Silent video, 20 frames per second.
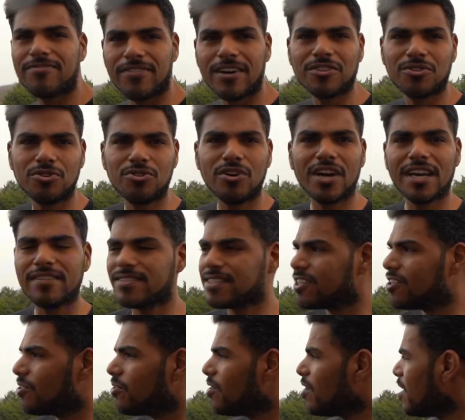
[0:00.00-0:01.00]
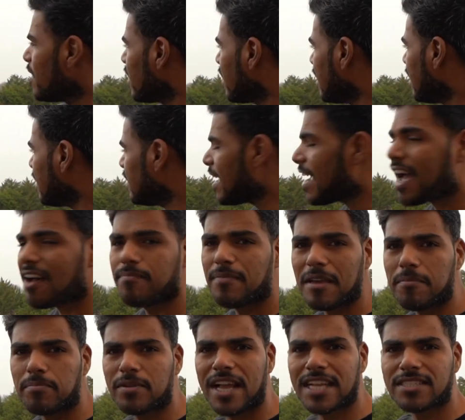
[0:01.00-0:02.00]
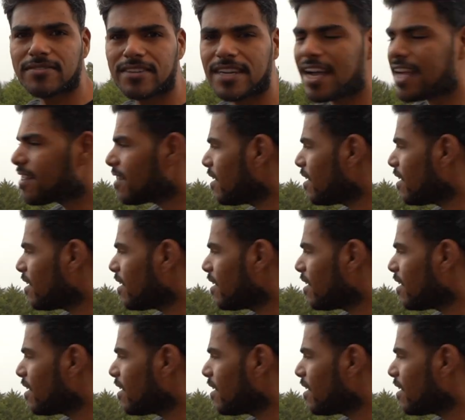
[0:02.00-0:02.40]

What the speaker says: fun to drive. So they have big plans for that,